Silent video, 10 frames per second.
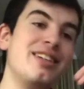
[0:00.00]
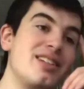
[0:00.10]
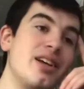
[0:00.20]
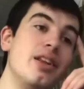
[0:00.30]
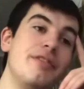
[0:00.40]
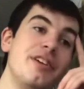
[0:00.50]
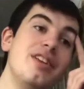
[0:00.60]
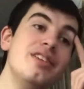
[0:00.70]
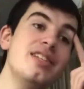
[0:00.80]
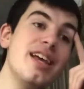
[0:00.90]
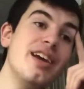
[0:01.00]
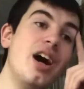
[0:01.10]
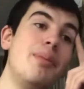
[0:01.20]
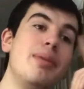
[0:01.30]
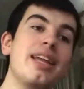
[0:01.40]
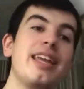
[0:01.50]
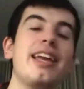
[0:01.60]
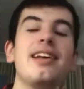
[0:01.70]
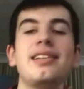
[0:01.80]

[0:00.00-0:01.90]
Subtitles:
so the villains here are Monkey King,